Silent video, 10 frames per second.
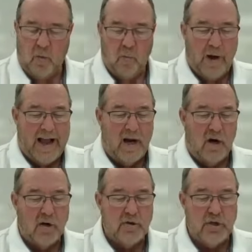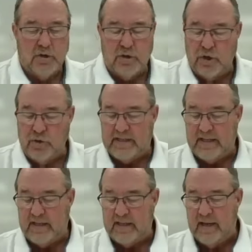why are you
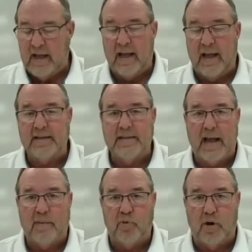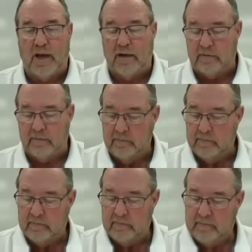using a typewriter
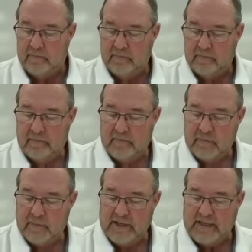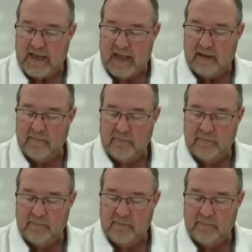today?